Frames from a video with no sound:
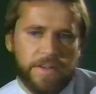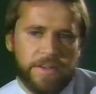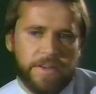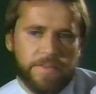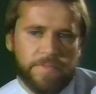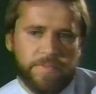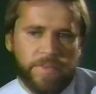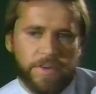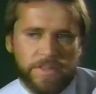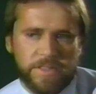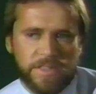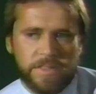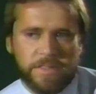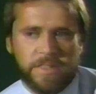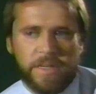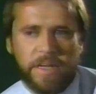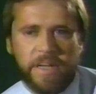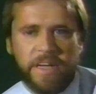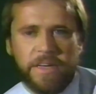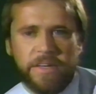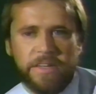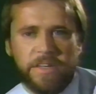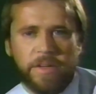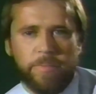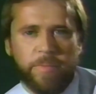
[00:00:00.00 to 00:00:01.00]
versus
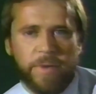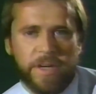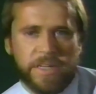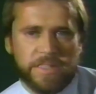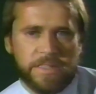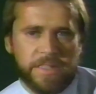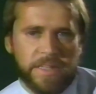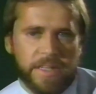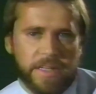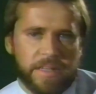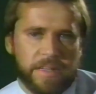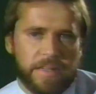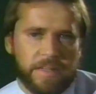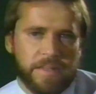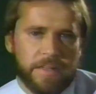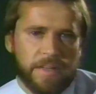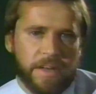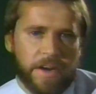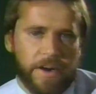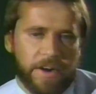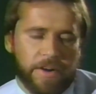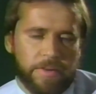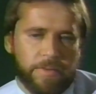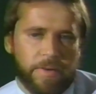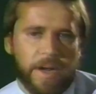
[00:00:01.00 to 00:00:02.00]
a domestic
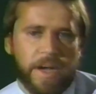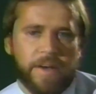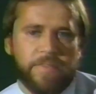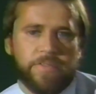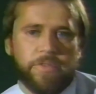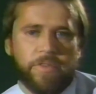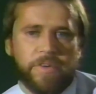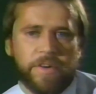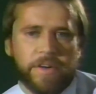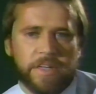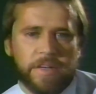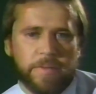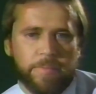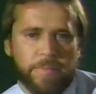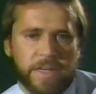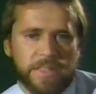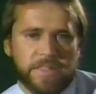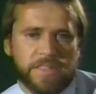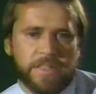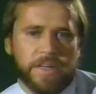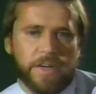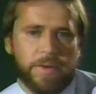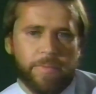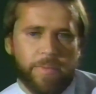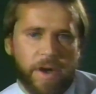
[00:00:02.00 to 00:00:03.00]
aircraft or a
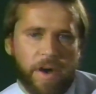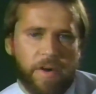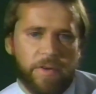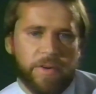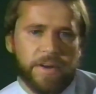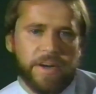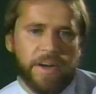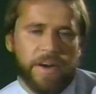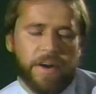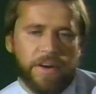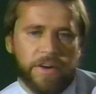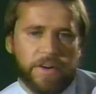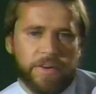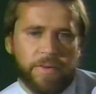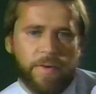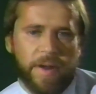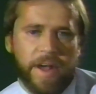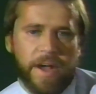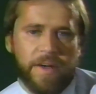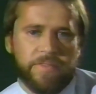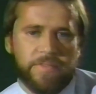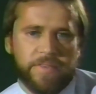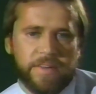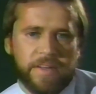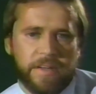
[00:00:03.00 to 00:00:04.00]
domestic routed
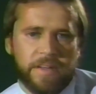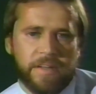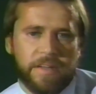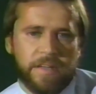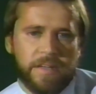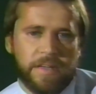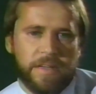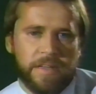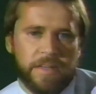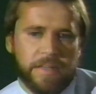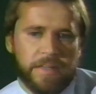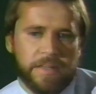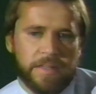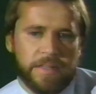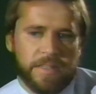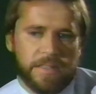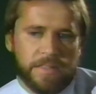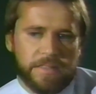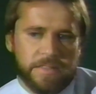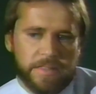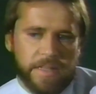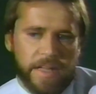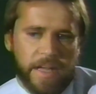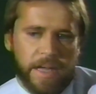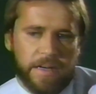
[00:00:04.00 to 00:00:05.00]
aircraft
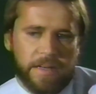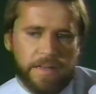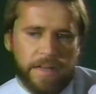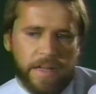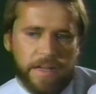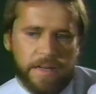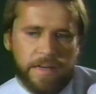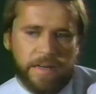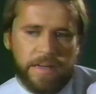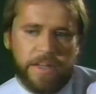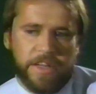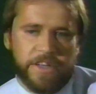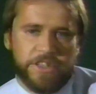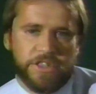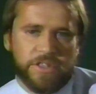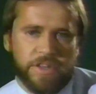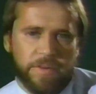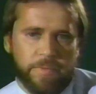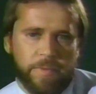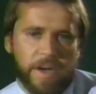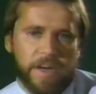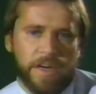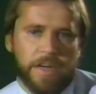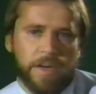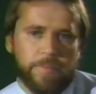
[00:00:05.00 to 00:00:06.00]
is that an
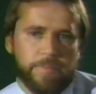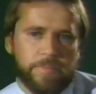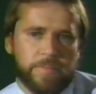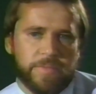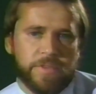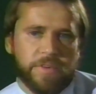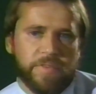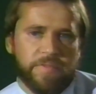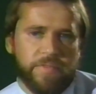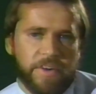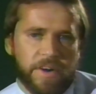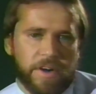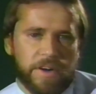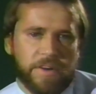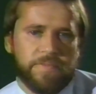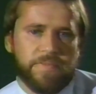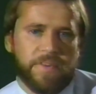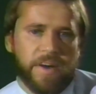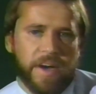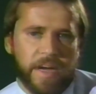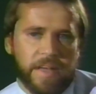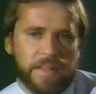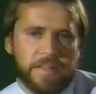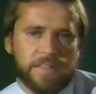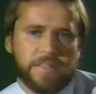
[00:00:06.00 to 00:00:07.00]
engine run-up to
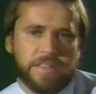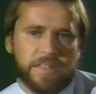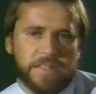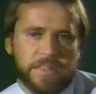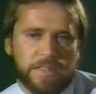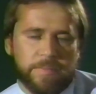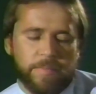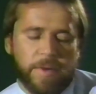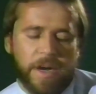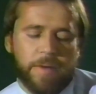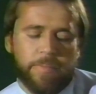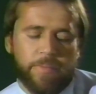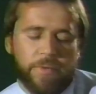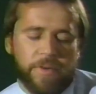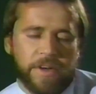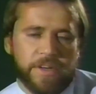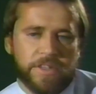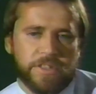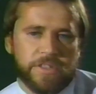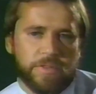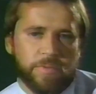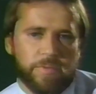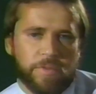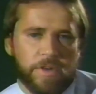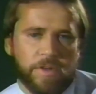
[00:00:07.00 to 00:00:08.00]
verify system
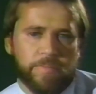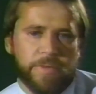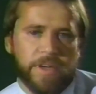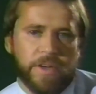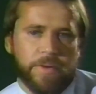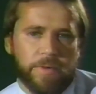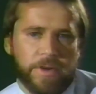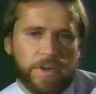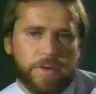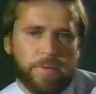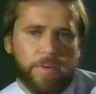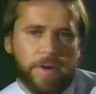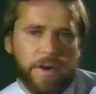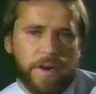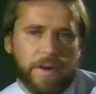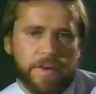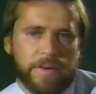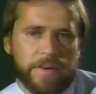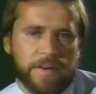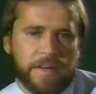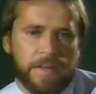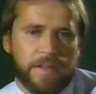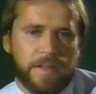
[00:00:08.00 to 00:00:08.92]
operation will be required.